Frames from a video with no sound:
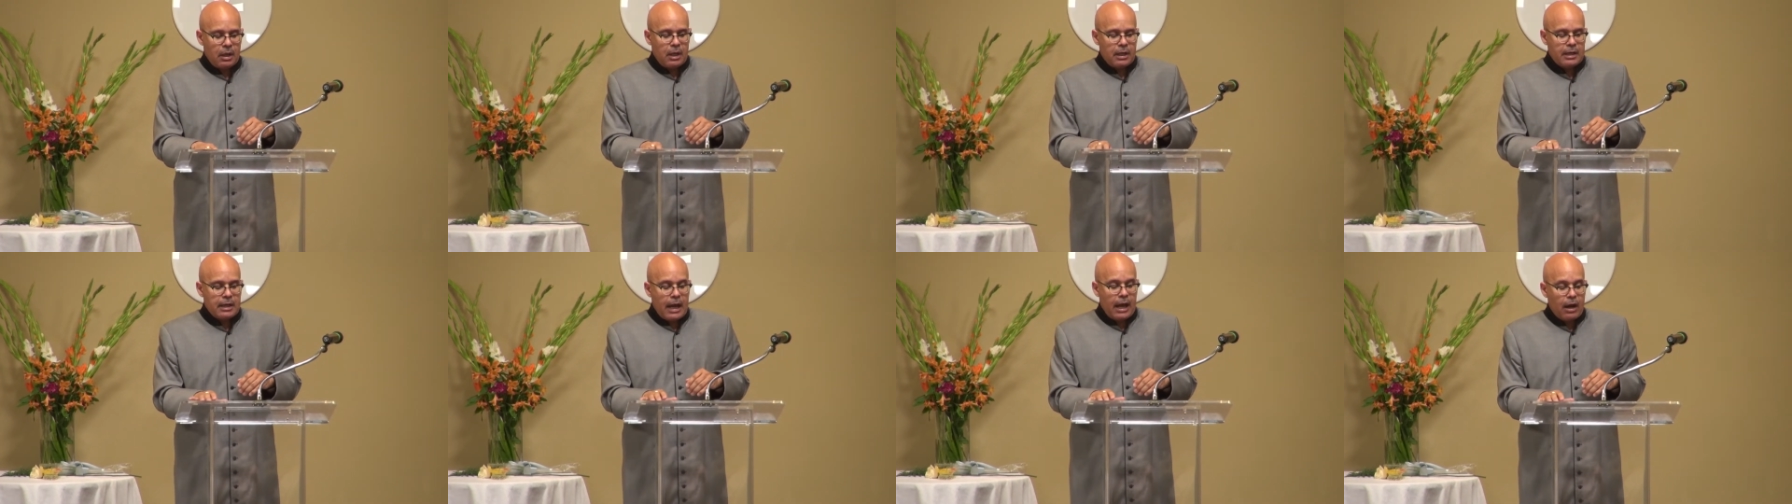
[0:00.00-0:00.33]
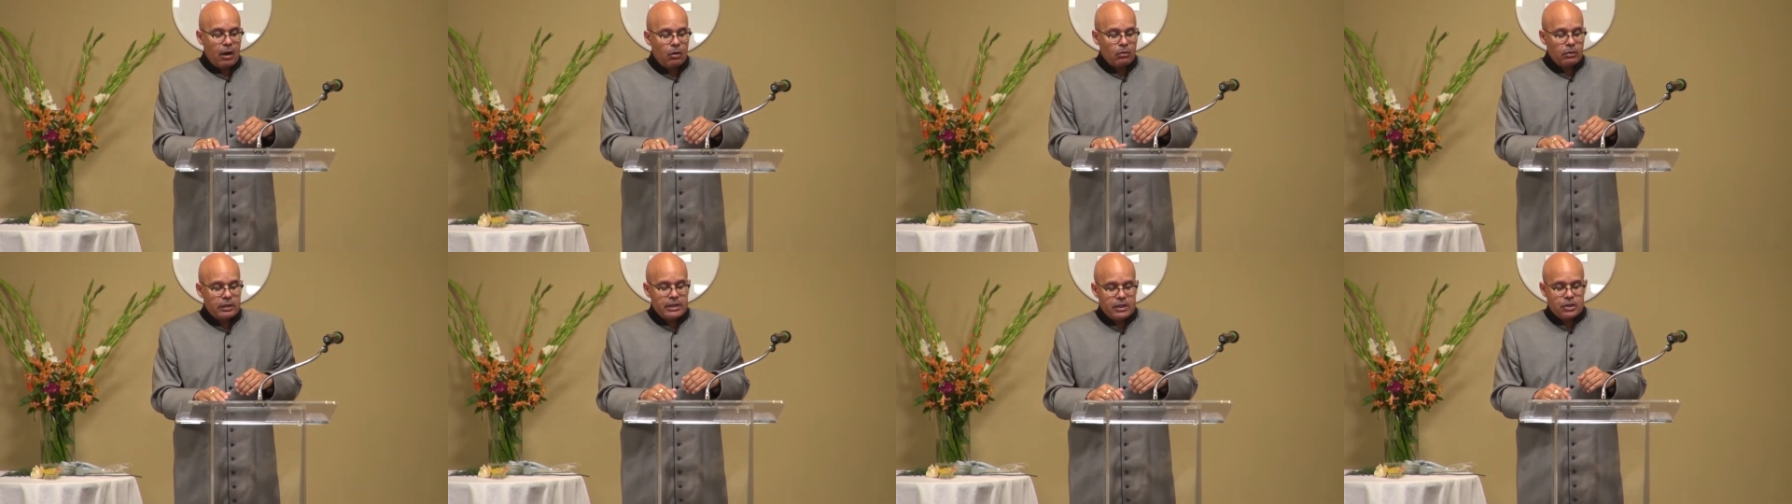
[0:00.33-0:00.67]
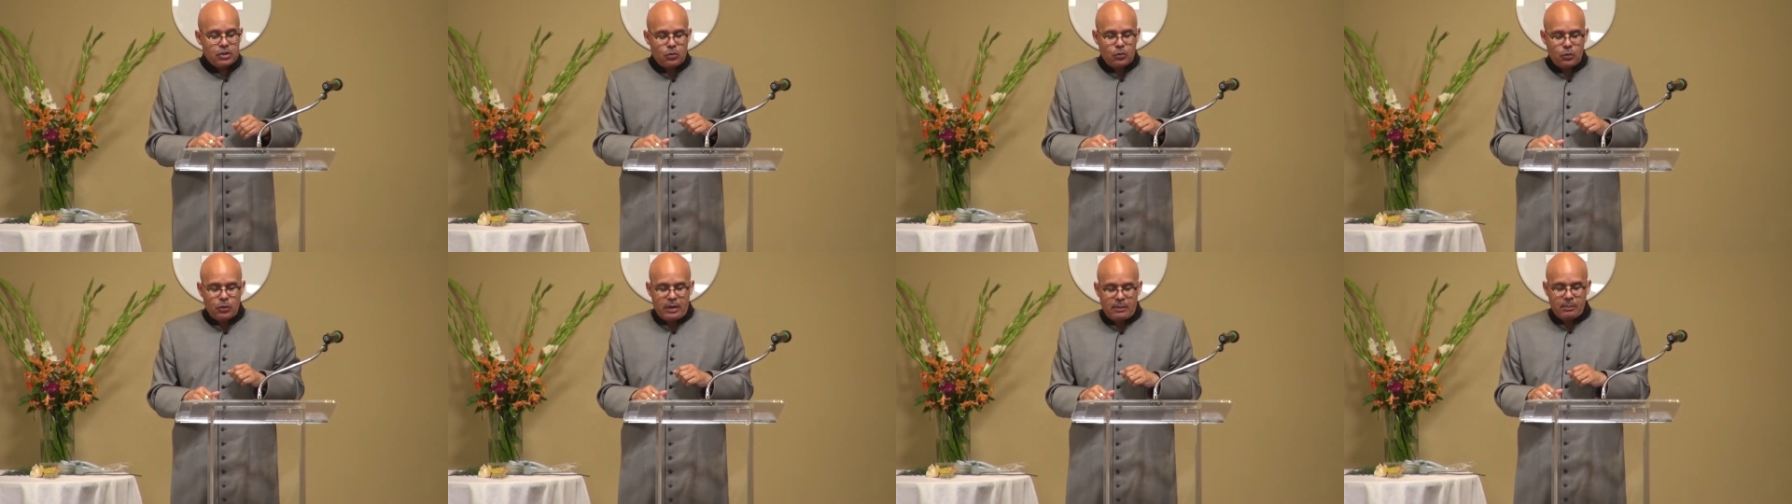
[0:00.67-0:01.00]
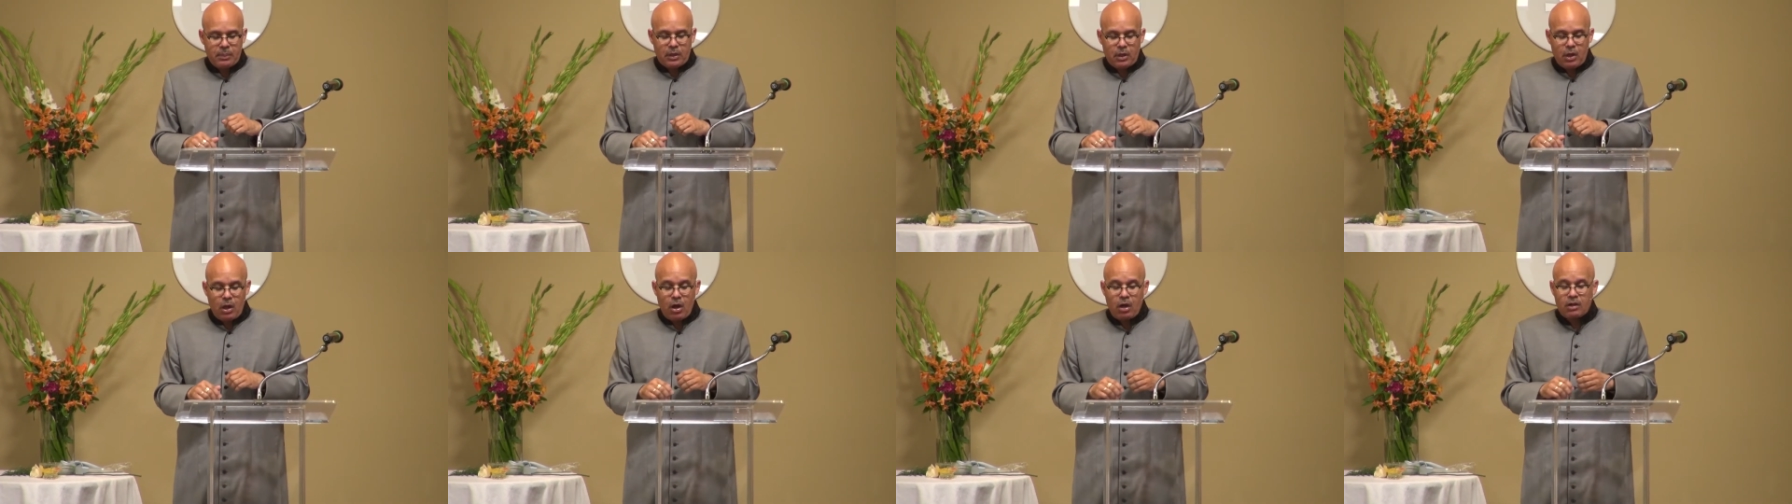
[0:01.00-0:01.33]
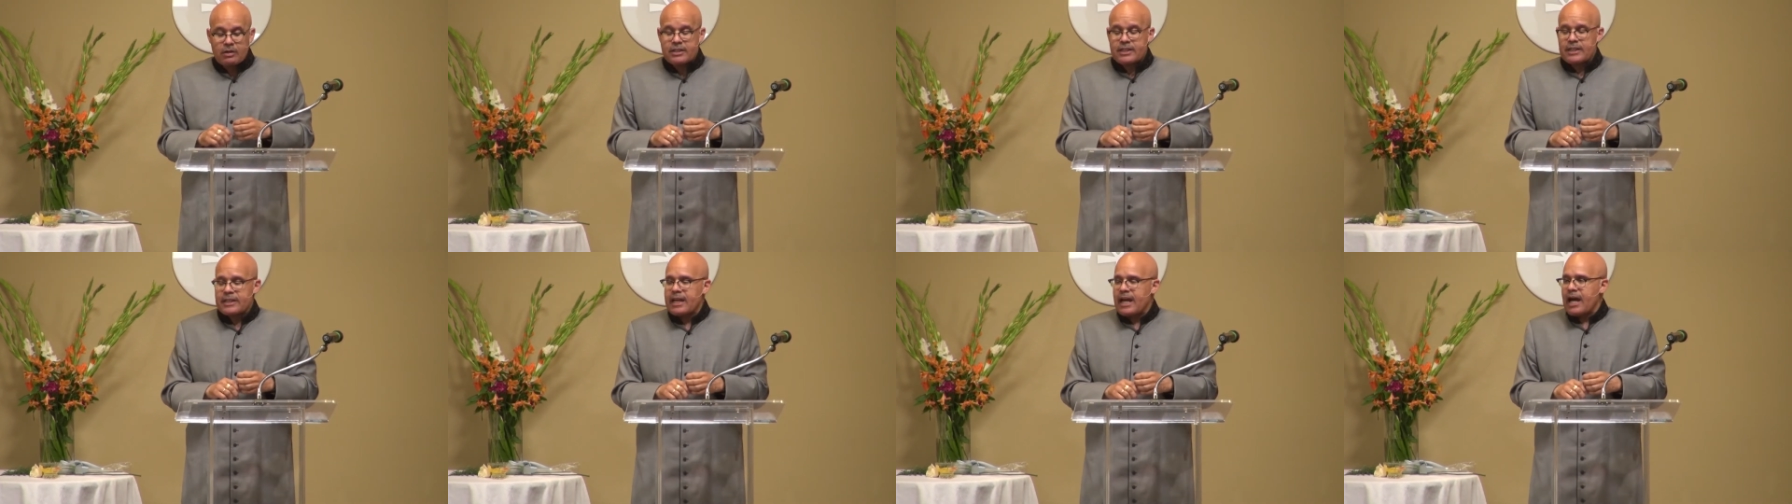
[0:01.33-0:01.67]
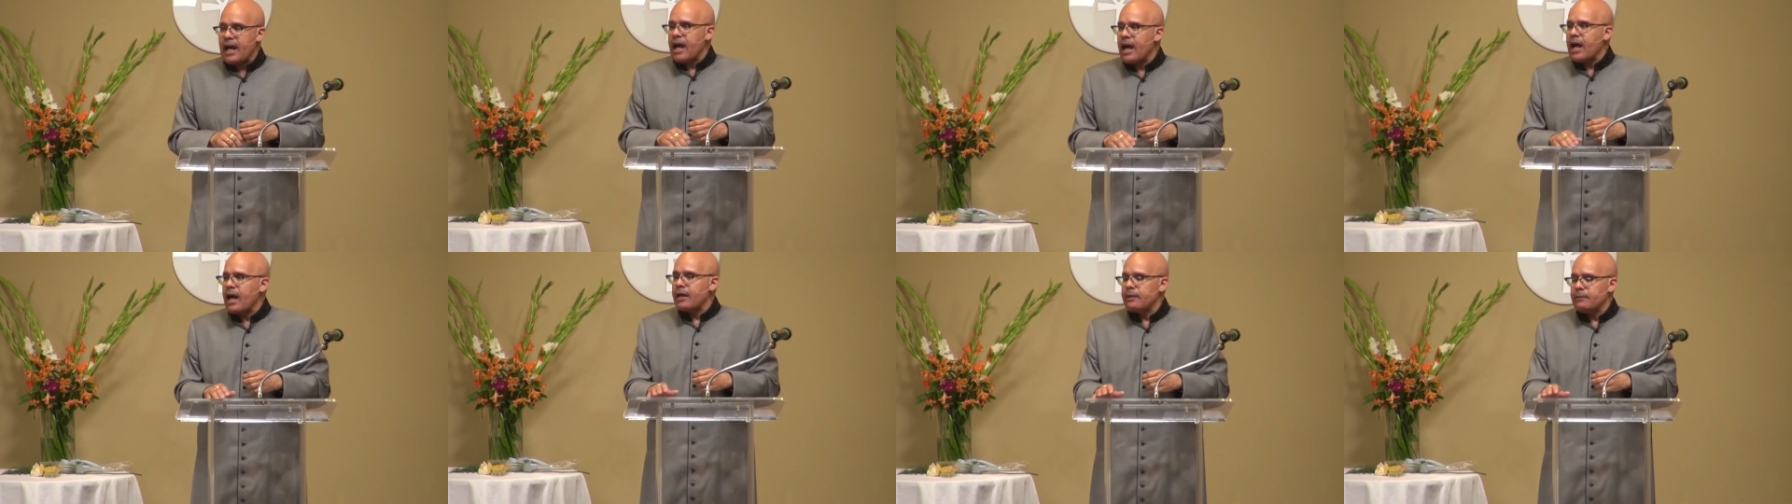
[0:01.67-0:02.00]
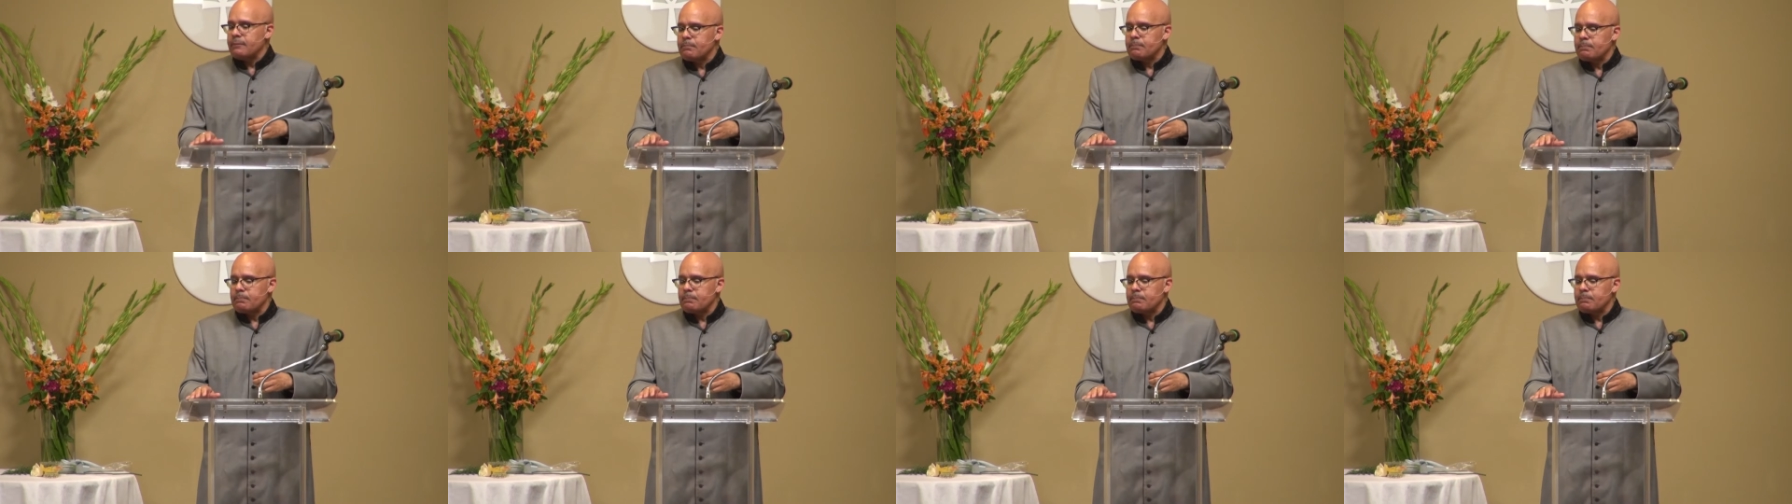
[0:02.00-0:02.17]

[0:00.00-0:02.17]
not only do we belong to God,